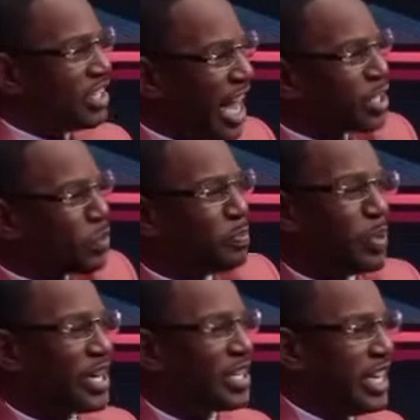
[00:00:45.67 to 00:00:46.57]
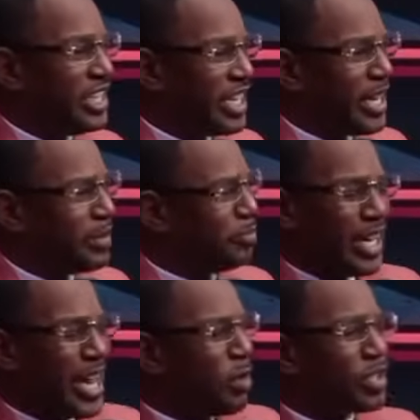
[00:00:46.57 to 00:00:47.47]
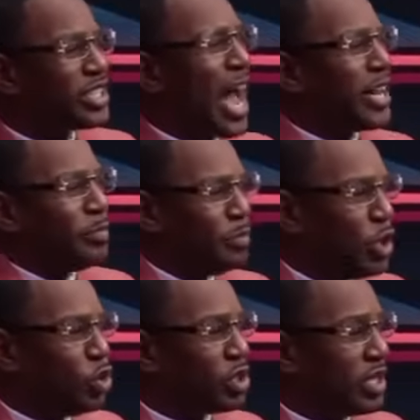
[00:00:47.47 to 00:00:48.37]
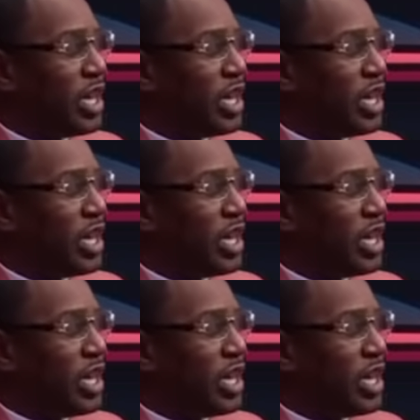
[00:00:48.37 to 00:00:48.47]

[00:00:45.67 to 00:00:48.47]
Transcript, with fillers: That's what Big Lee did, man, I was not amused.